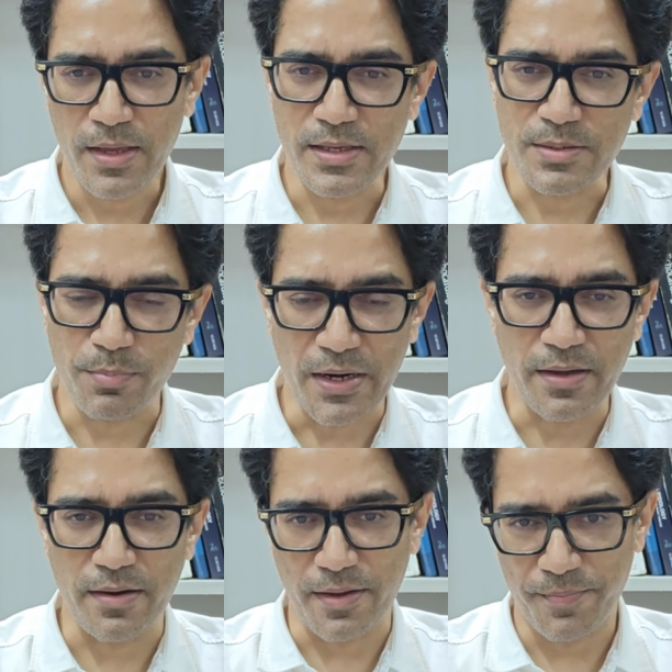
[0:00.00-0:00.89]
is
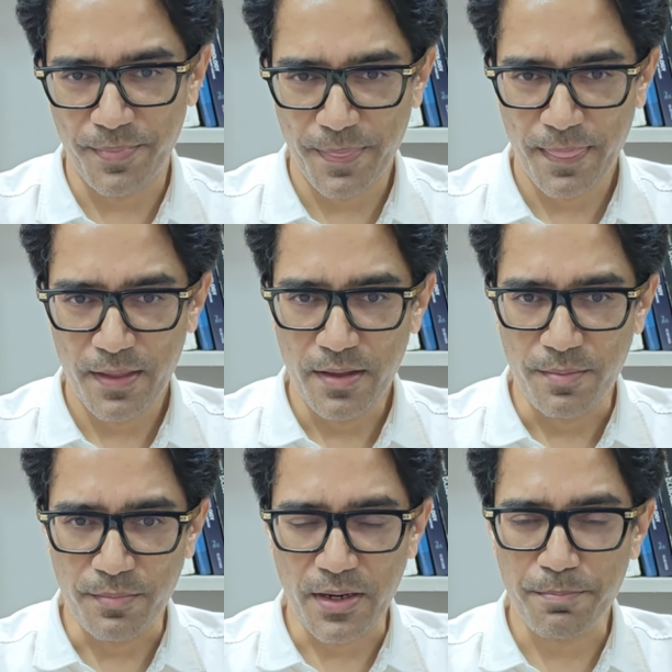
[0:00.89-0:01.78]
Mercury
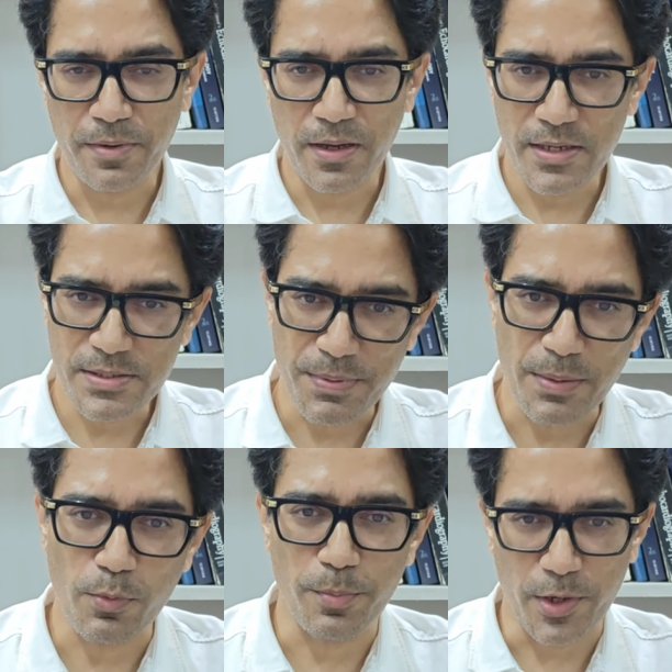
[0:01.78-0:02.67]

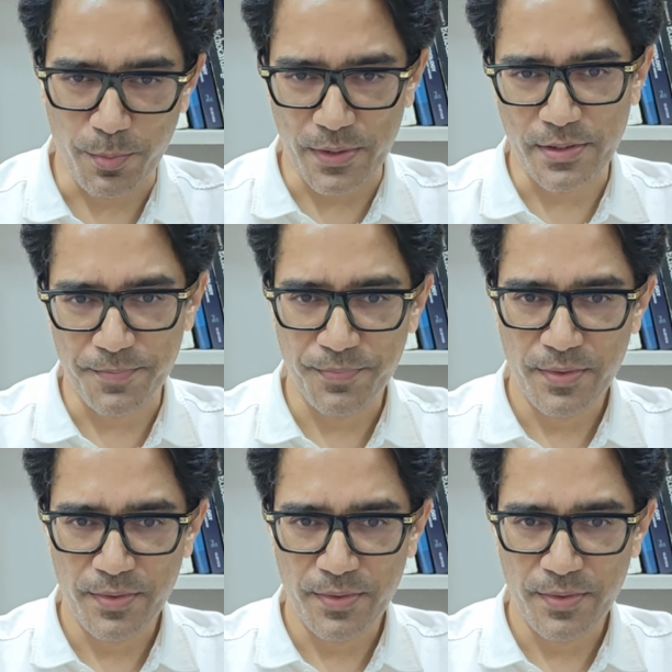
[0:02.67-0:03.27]
Sphygmomanometer,